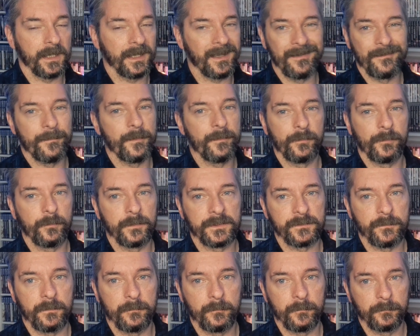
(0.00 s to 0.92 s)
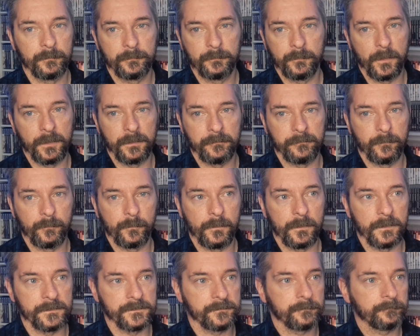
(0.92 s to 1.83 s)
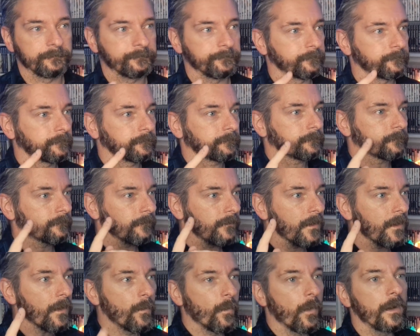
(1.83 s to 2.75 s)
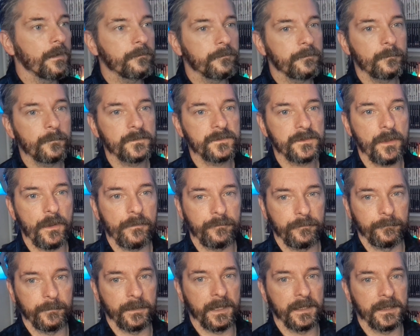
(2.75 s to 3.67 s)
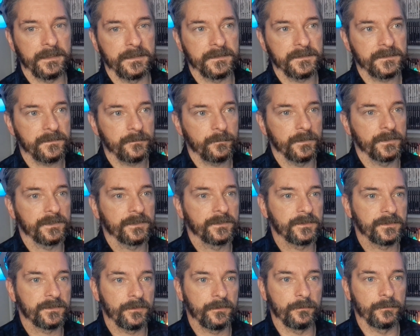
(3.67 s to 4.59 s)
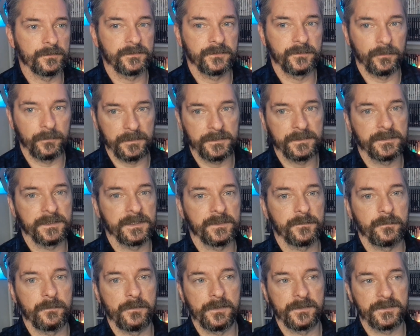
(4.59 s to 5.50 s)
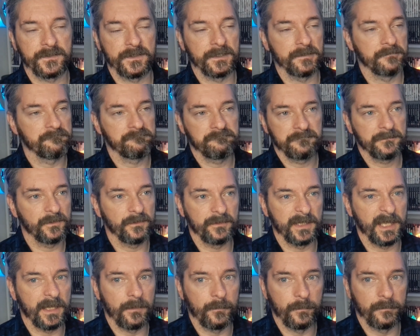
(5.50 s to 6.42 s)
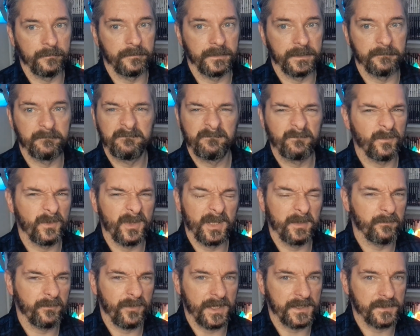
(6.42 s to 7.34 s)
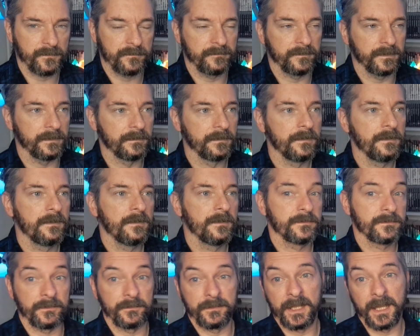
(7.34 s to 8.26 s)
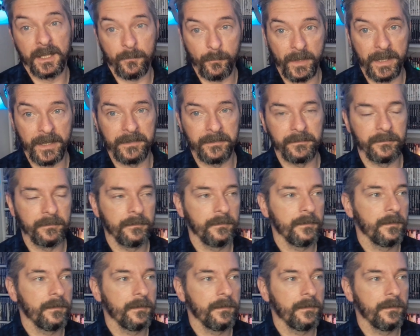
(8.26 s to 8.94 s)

I can't remember which one of them was. One of them was Gotham Knights, which I just thought was dull as dishwater. Couldn't get on with it. Weren't impressed with it. So that went.